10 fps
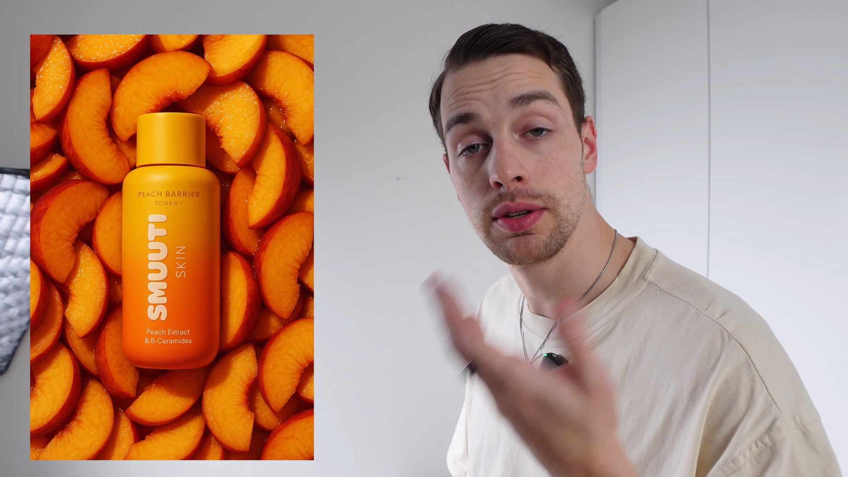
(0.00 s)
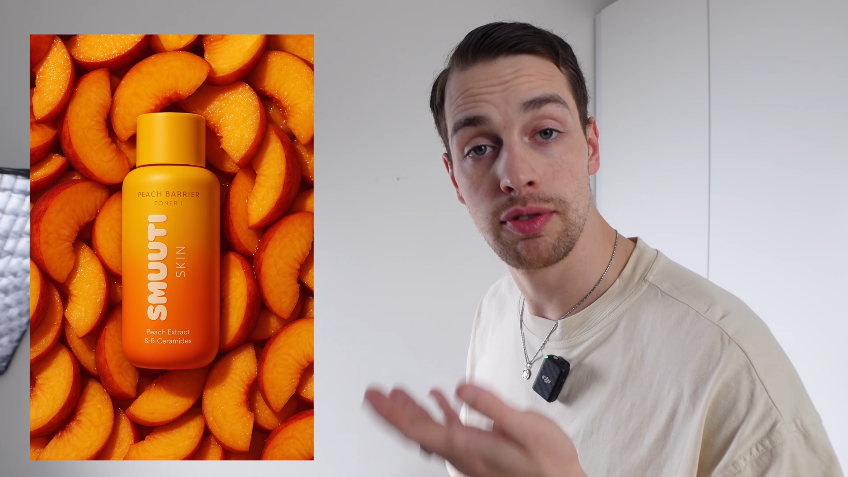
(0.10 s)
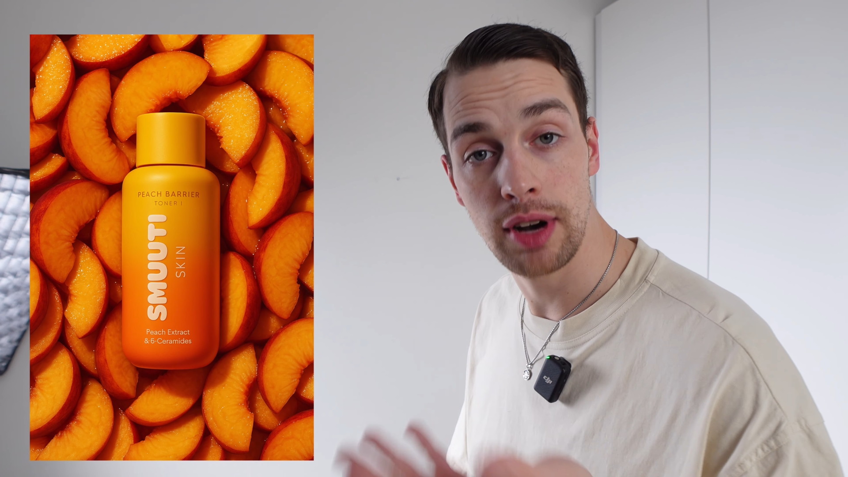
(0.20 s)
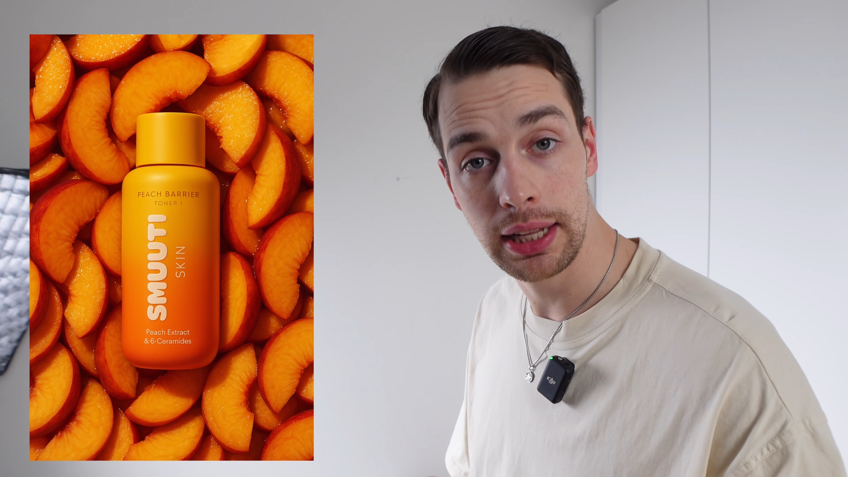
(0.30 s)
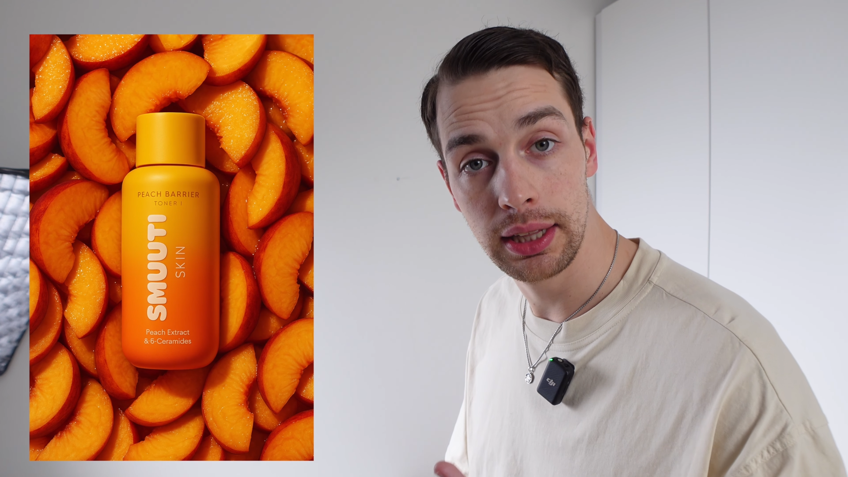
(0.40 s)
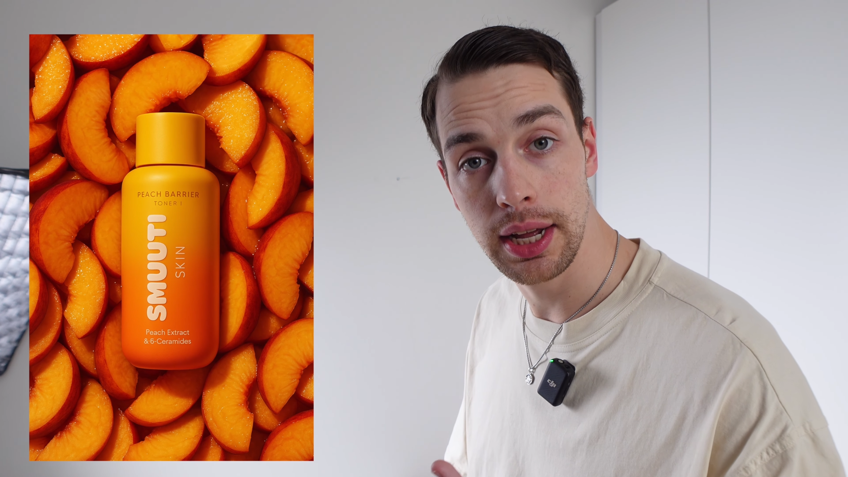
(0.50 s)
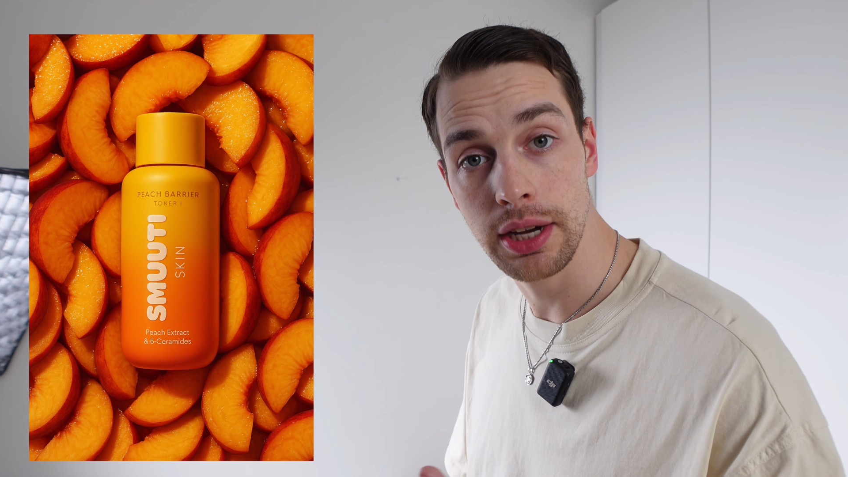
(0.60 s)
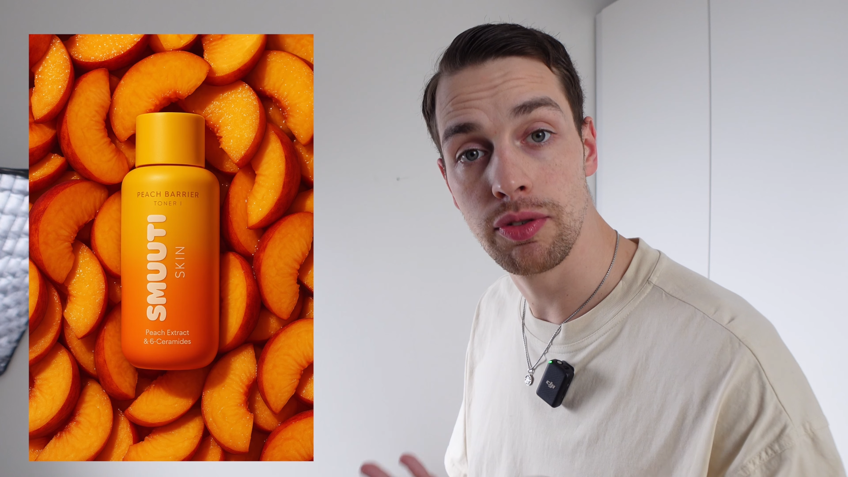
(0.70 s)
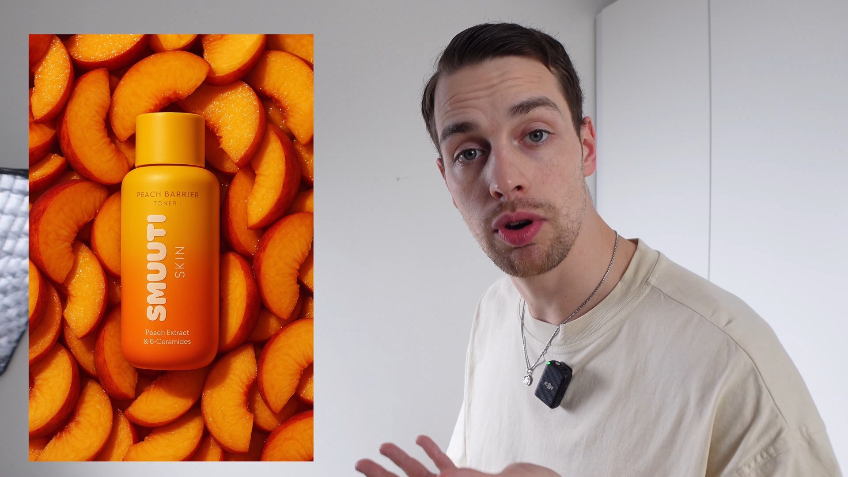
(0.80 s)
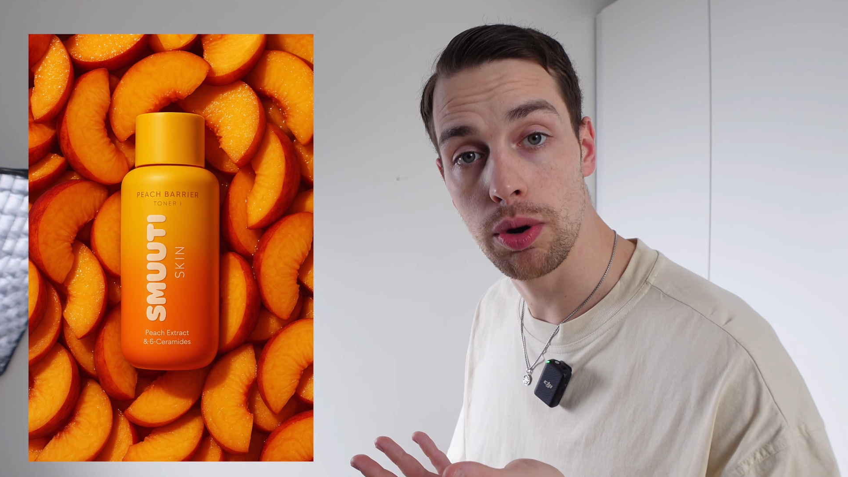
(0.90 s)
flat lay
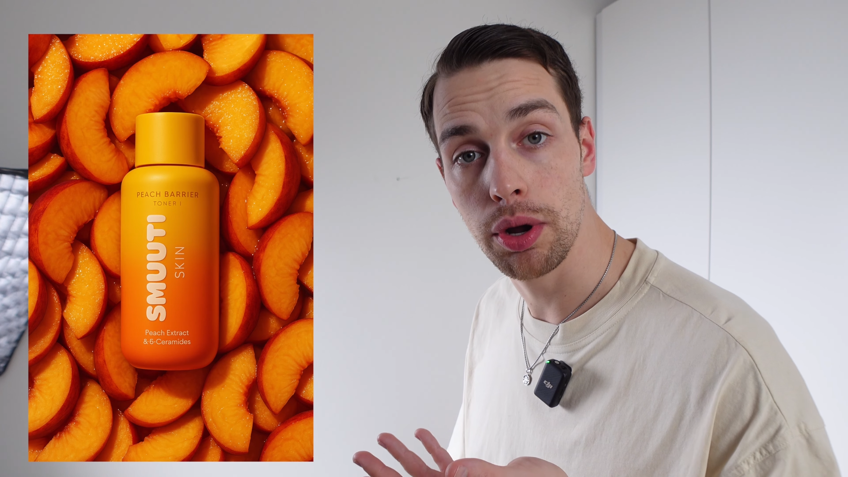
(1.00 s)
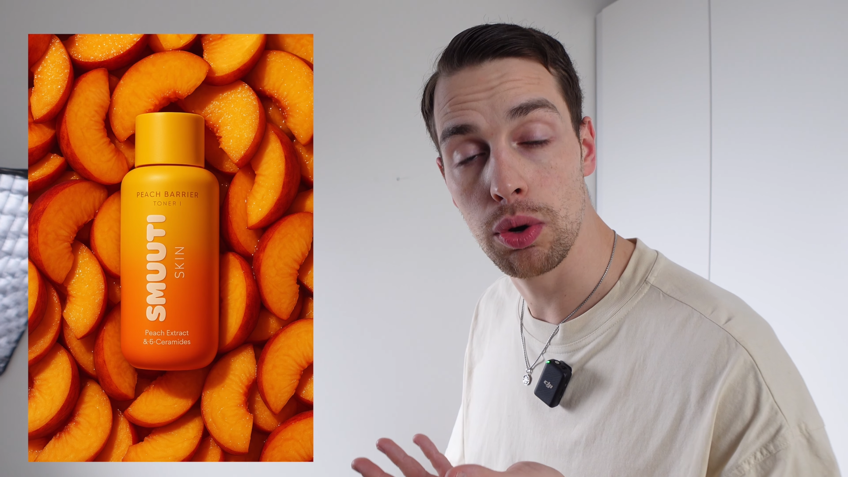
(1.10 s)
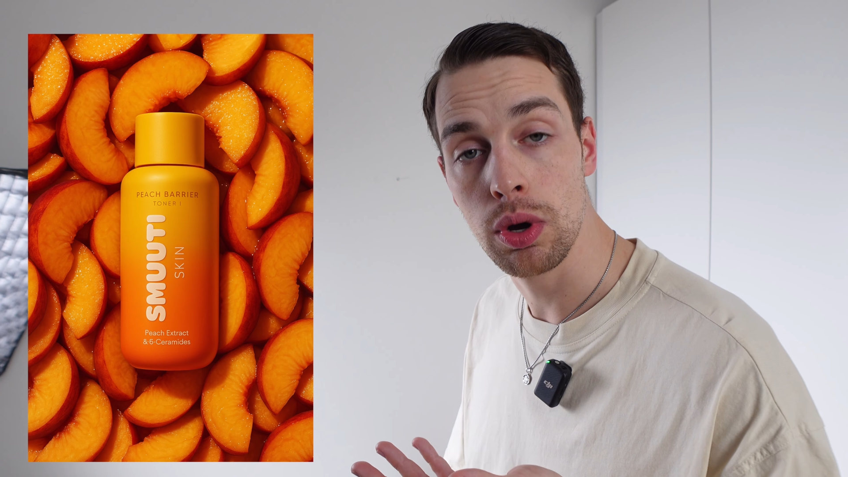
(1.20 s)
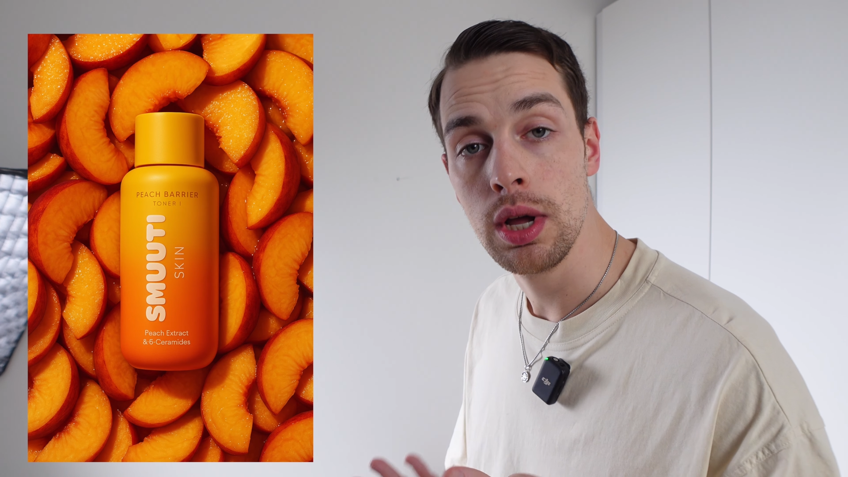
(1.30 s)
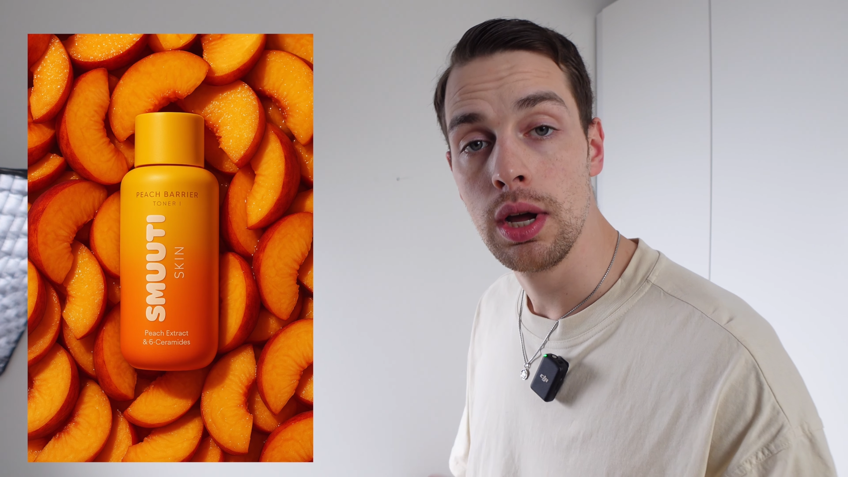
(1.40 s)
photo,